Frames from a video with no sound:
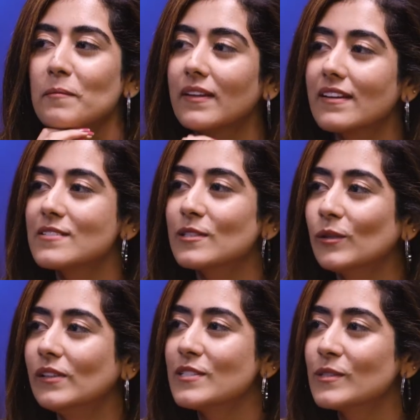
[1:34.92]
because
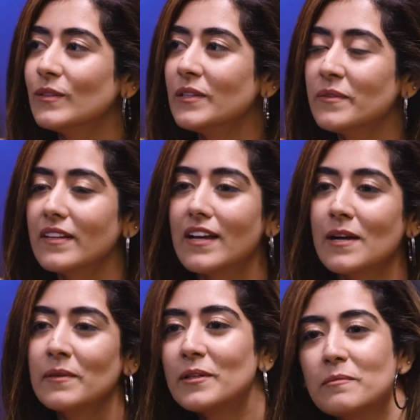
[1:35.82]
slowly, when they
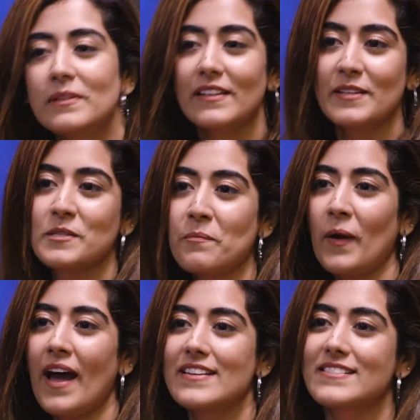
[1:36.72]
come out, it'll be like,
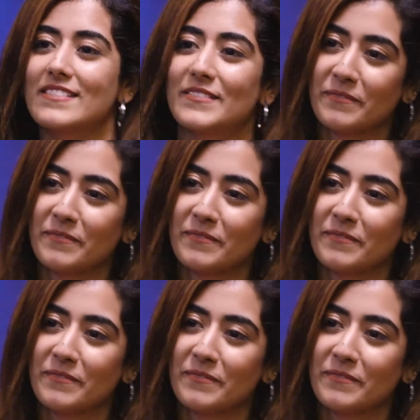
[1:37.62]
surprise!